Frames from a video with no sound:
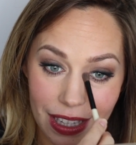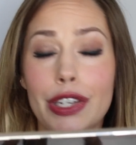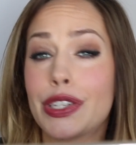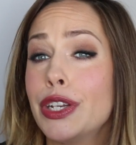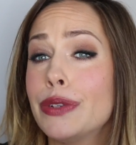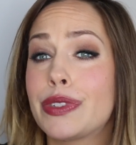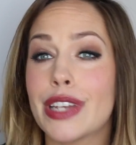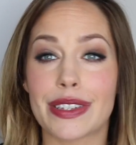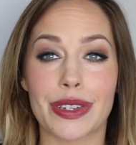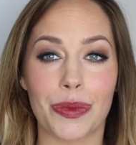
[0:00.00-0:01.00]
because who
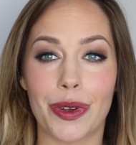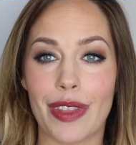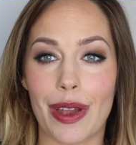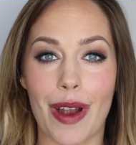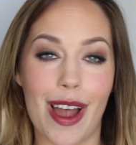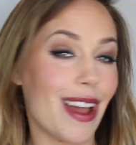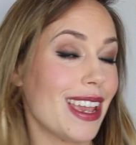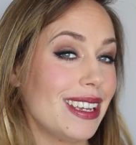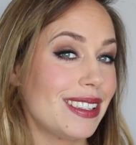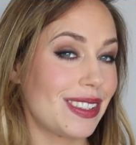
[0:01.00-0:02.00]
doesn't want their
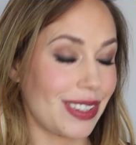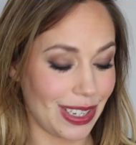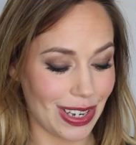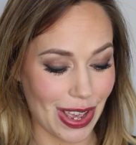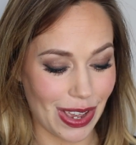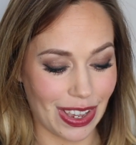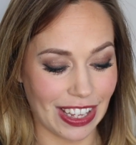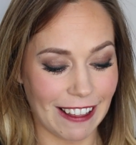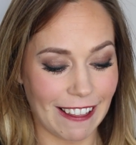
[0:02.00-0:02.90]
eyes to look